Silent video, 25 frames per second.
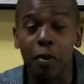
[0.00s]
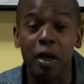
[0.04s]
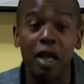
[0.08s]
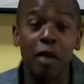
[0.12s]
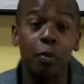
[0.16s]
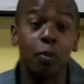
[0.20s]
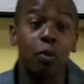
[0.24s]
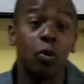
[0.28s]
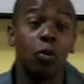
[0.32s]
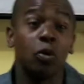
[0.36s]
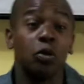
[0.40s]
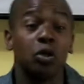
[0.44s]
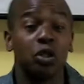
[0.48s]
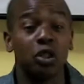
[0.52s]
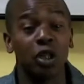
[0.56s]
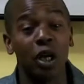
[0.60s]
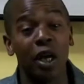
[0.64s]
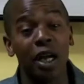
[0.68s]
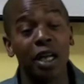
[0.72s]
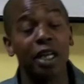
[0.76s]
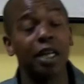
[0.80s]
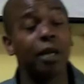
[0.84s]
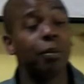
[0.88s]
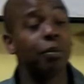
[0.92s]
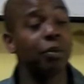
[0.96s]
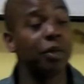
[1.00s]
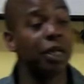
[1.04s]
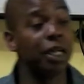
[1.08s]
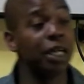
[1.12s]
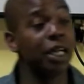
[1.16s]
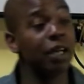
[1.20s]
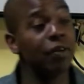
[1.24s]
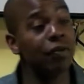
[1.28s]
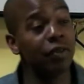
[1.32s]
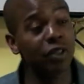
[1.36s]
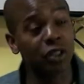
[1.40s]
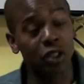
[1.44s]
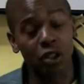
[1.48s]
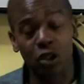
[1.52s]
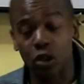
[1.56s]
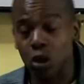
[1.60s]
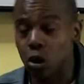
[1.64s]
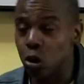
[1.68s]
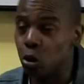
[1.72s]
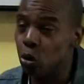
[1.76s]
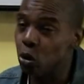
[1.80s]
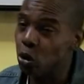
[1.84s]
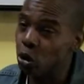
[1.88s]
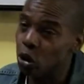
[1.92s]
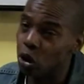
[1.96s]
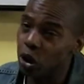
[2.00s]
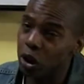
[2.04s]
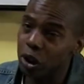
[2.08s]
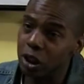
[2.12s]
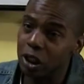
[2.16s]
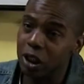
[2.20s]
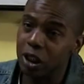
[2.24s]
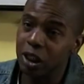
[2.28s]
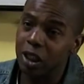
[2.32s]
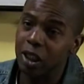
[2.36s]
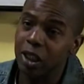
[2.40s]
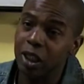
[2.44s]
people and showing them that there is a solution.